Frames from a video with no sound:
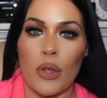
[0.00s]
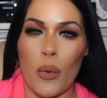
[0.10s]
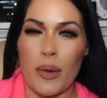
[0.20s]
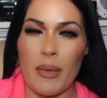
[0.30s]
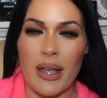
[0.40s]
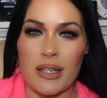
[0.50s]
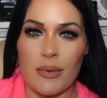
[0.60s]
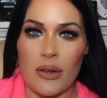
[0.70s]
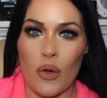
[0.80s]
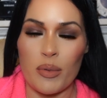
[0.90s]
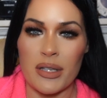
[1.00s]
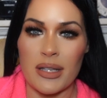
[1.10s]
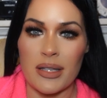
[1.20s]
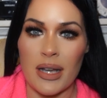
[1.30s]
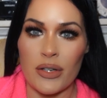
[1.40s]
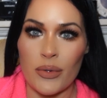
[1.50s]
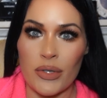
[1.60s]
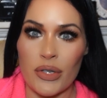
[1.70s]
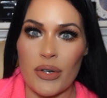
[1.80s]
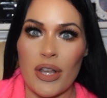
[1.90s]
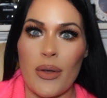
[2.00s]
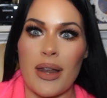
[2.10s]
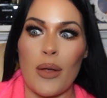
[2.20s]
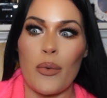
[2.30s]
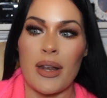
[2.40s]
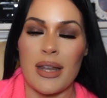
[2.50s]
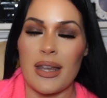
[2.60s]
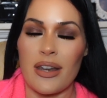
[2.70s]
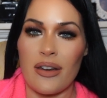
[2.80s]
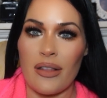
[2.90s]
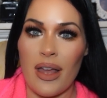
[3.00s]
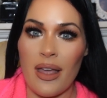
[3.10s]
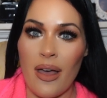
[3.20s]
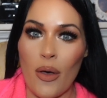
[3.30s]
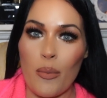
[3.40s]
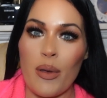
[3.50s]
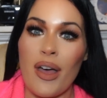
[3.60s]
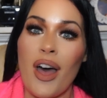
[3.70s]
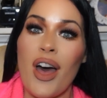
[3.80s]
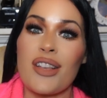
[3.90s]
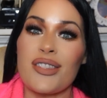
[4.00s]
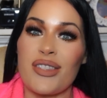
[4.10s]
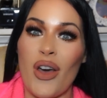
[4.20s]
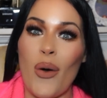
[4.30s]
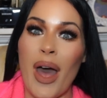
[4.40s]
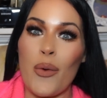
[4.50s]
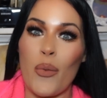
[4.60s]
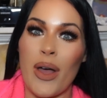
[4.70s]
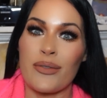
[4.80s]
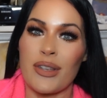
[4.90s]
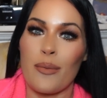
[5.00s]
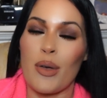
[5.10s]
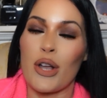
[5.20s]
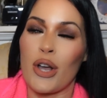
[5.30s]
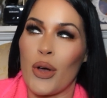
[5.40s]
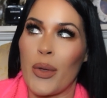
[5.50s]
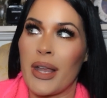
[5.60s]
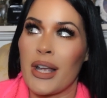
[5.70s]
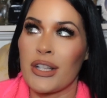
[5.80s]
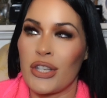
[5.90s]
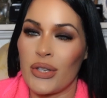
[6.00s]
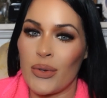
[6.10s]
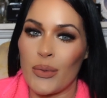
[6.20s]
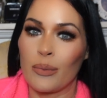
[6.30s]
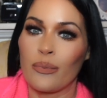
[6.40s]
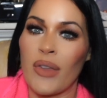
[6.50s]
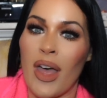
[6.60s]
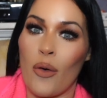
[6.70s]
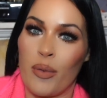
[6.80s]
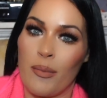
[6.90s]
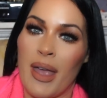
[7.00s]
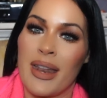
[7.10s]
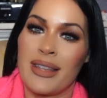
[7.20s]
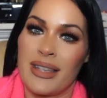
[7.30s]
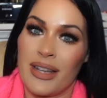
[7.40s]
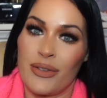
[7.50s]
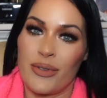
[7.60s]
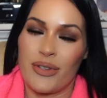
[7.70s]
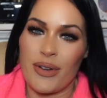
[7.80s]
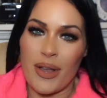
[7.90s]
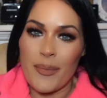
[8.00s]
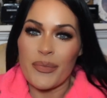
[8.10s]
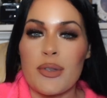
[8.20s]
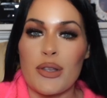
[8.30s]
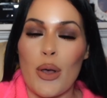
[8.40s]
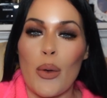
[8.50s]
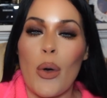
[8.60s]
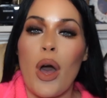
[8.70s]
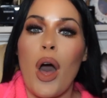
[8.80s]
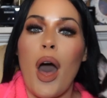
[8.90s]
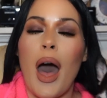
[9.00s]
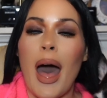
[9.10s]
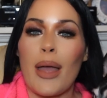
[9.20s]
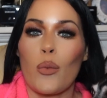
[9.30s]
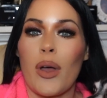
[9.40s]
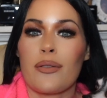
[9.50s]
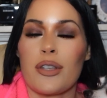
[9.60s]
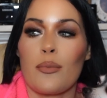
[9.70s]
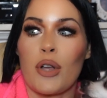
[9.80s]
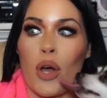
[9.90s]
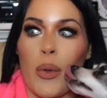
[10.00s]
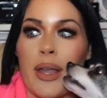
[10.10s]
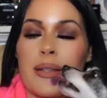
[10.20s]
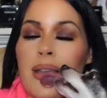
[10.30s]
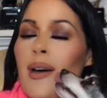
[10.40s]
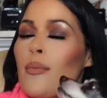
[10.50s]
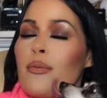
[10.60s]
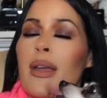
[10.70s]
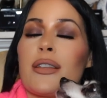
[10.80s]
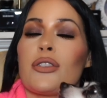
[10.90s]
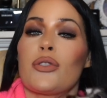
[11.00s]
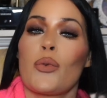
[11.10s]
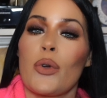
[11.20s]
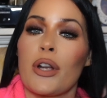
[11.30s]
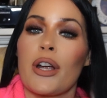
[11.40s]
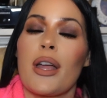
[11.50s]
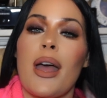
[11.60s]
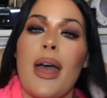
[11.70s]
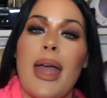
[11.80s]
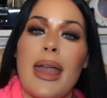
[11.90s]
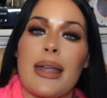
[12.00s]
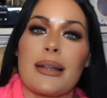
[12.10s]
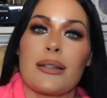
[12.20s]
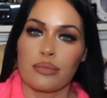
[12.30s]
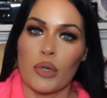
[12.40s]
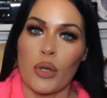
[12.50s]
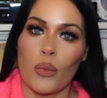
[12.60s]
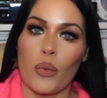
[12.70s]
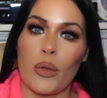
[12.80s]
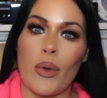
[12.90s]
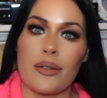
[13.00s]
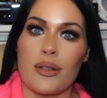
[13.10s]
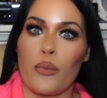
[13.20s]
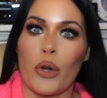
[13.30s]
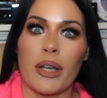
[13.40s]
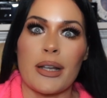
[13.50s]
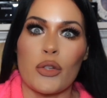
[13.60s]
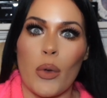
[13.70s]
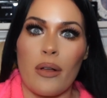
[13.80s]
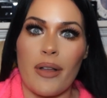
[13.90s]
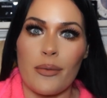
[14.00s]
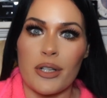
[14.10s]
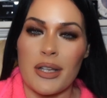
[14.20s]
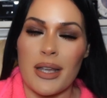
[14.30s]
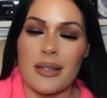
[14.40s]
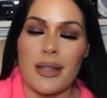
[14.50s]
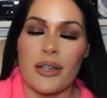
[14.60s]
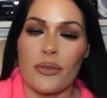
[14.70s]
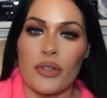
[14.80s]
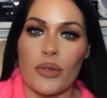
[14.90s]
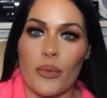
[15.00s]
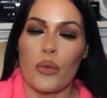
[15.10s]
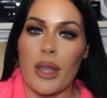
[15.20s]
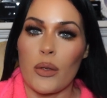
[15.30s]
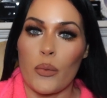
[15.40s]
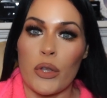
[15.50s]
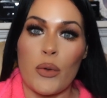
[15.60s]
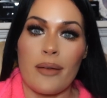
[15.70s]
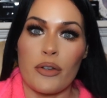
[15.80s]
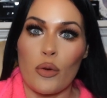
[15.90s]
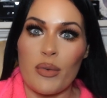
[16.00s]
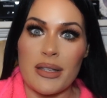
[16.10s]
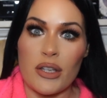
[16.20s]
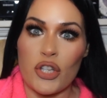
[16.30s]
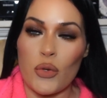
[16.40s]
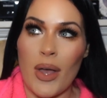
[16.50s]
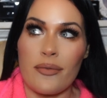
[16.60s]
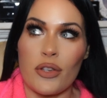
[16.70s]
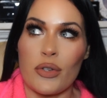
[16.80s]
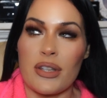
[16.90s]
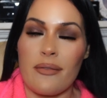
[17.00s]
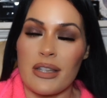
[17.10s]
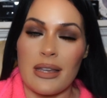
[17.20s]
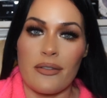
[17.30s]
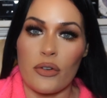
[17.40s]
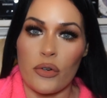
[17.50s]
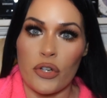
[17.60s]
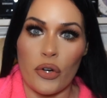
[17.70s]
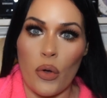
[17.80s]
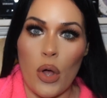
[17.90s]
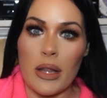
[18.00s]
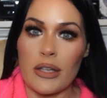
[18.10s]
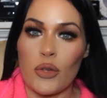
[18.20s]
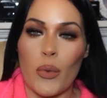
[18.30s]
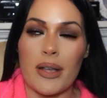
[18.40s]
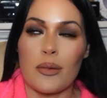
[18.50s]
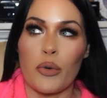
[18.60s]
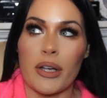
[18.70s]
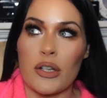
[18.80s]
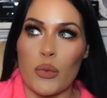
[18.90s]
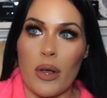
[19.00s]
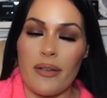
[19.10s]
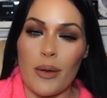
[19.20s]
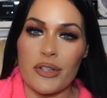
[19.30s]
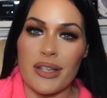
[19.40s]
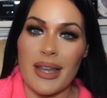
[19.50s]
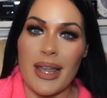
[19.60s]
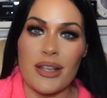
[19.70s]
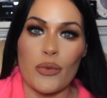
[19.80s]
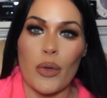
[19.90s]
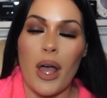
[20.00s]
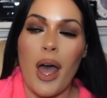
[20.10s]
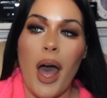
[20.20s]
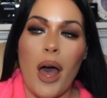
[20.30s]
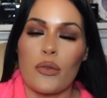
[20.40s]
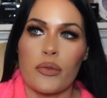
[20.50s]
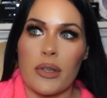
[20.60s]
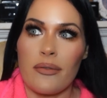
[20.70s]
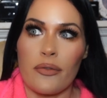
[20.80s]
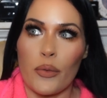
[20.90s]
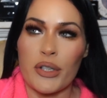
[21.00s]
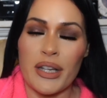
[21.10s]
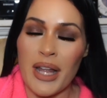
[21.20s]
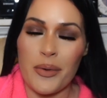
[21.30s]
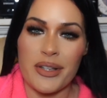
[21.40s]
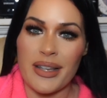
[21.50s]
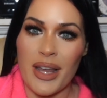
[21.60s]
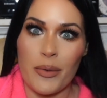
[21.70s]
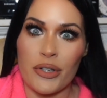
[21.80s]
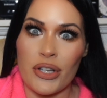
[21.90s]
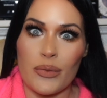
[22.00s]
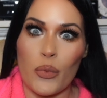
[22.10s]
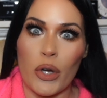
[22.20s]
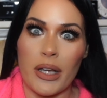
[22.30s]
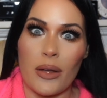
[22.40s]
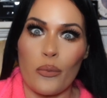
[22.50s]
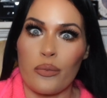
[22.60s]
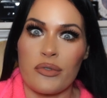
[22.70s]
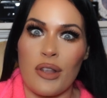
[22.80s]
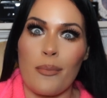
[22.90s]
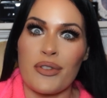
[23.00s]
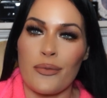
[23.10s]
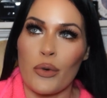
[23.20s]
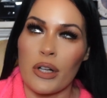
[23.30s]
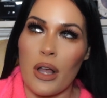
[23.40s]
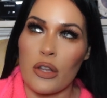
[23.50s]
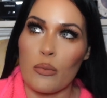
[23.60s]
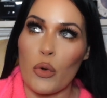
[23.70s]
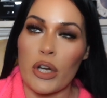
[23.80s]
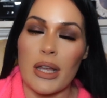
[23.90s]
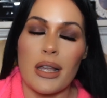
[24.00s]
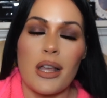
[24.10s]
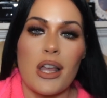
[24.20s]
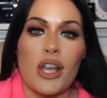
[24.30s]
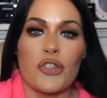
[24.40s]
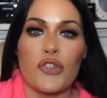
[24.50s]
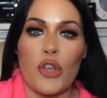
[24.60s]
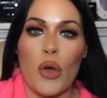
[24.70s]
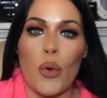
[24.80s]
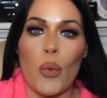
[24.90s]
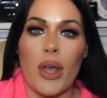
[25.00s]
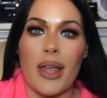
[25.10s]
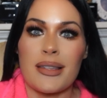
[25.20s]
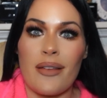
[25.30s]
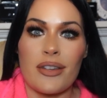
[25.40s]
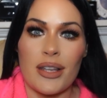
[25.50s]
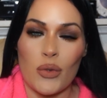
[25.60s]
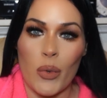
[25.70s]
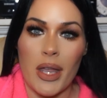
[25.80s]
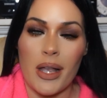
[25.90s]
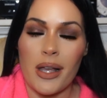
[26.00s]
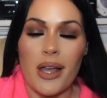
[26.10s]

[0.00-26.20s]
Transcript: Going, my husband opened his tattoo studio, and I and he needed a lot of help, so I wound up going to help him at his tattoo studio. So I wound up going to help him at his store, and we wound up working twelve hour days like you do. Like when you have your own business, you have to, you just have to give it your all, and you wind up working twelve hours a day. So even fourteen hours a day, we were just working up till four o'clock in the morning. So seven days a week.